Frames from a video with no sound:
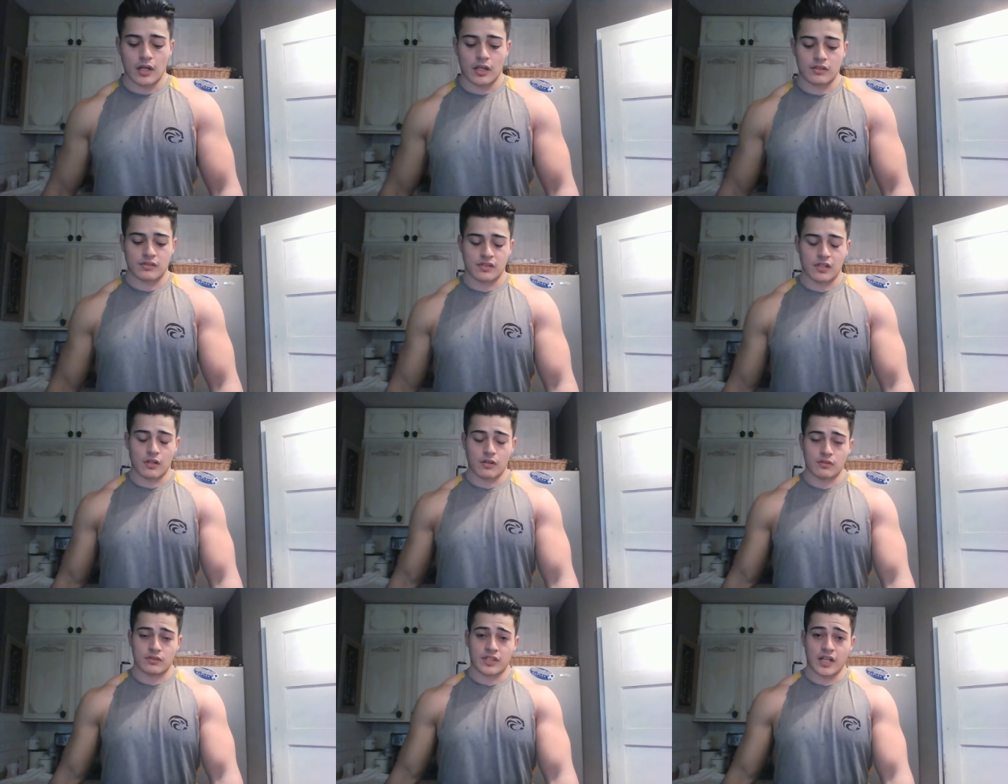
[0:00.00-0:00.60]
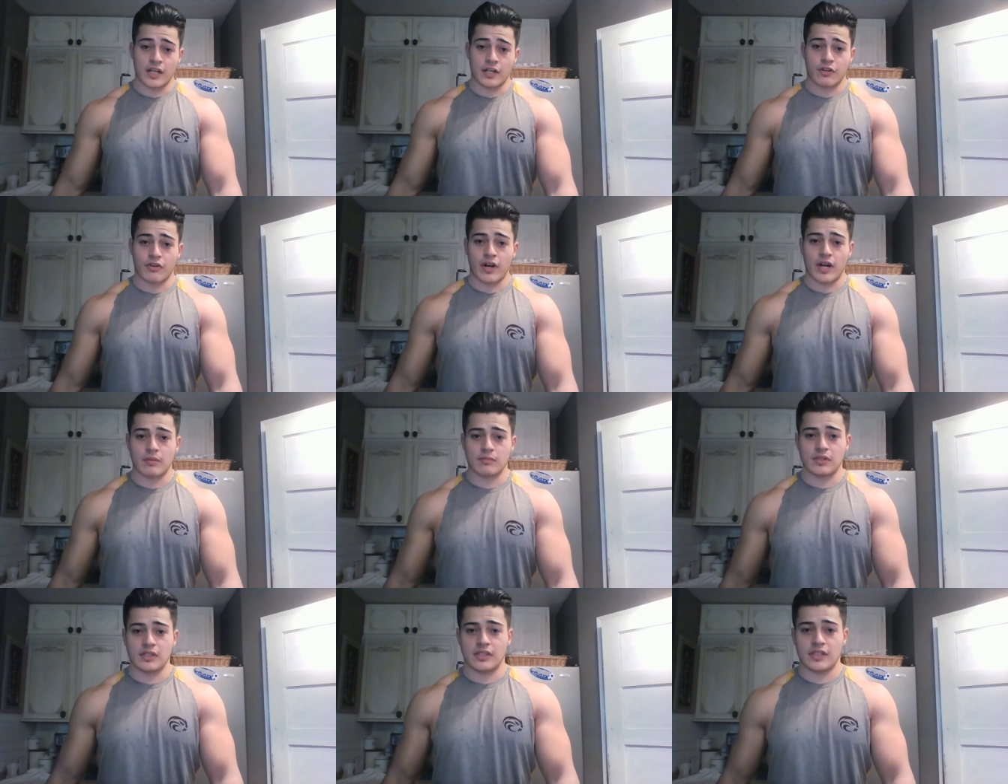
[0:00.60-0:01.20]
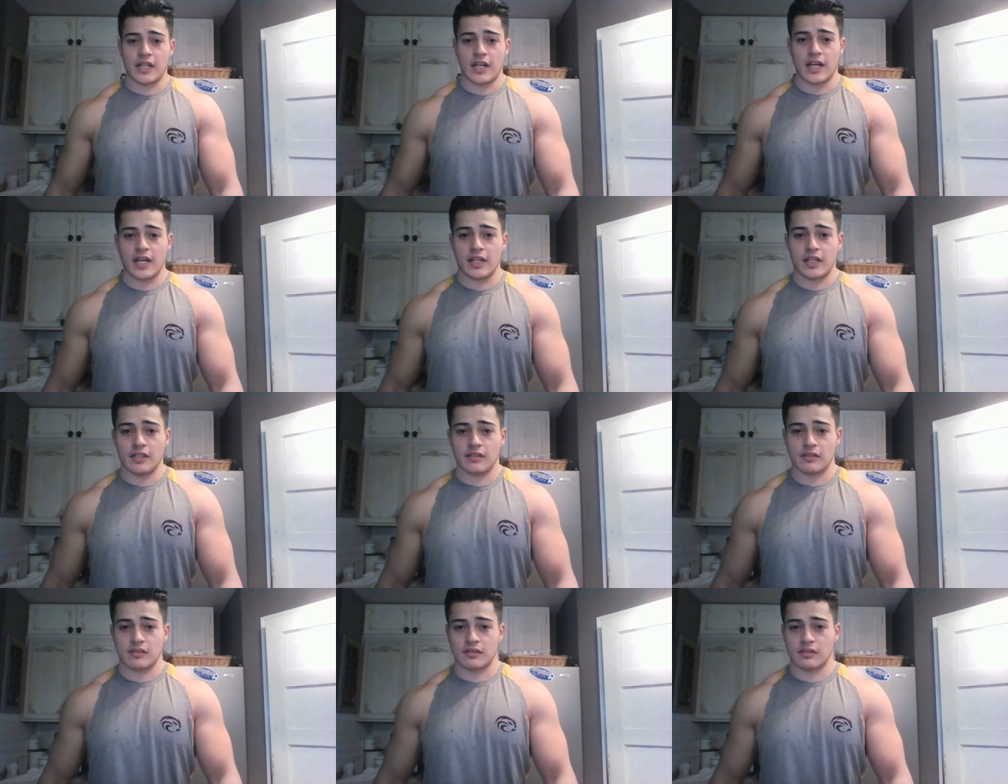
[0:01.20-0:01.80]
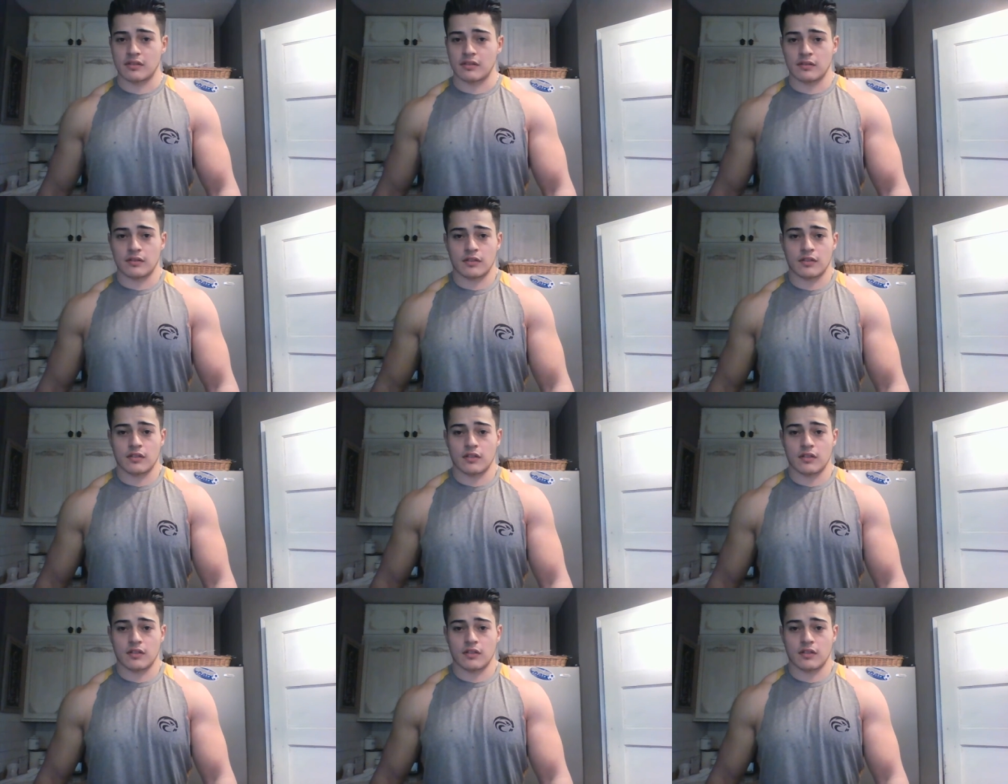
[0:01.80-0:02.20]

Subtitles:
so 10 grams a day is